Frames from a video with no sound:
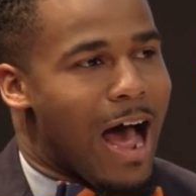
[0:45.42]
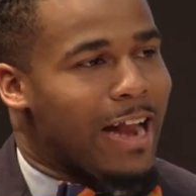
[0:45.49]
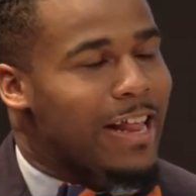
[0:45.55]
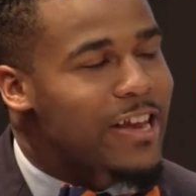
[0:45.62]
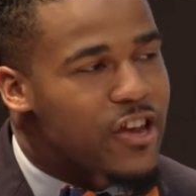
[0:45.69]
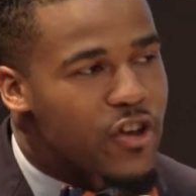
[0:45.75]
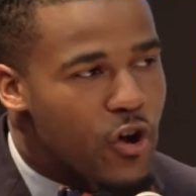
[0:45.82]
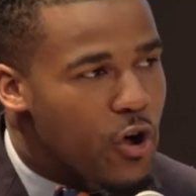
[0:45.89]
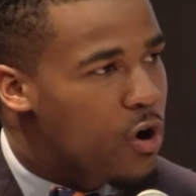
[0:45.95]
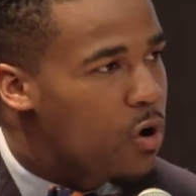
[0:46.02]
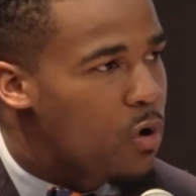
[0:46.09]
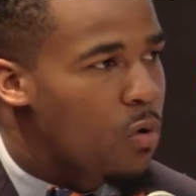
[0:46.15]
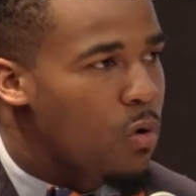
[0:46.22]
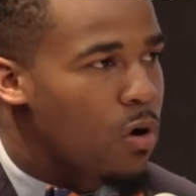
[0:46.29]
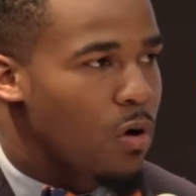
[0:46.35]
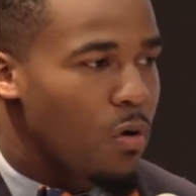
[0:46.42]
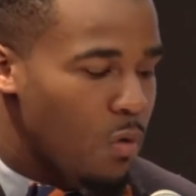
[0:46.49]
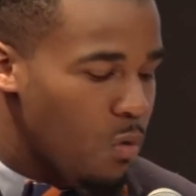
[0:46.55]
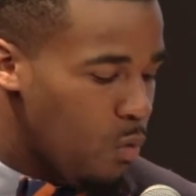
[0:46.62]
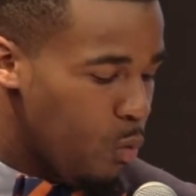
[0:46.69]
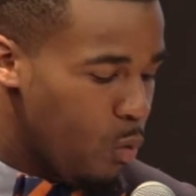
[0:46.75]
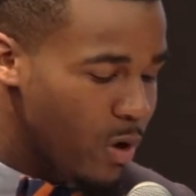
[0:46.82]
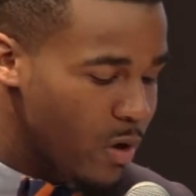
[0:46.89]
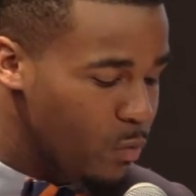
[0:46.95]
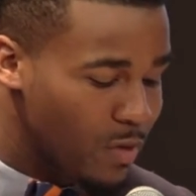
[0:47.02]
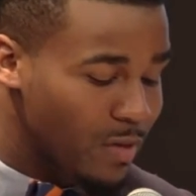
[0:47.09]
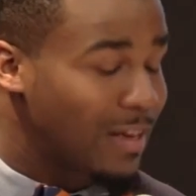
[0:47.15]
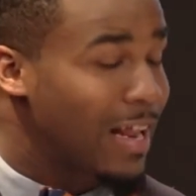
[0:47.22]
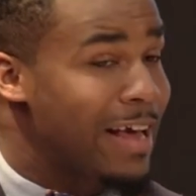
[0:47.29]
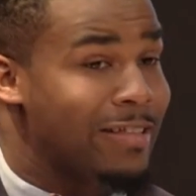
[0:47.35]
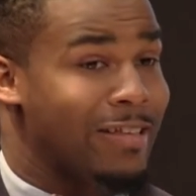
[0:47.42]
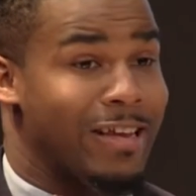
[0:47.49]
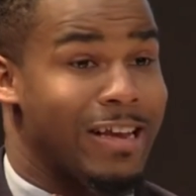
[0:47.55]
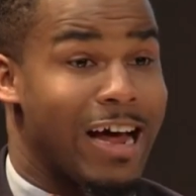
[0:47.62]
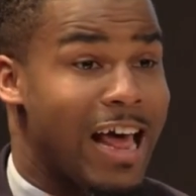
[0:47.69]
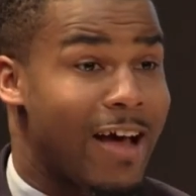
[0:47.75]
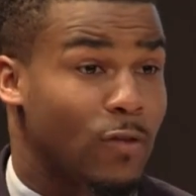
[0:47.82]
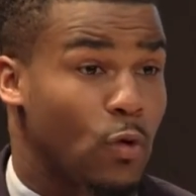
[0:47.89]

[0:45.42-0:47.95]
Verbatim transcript: I didn't know what it was like to not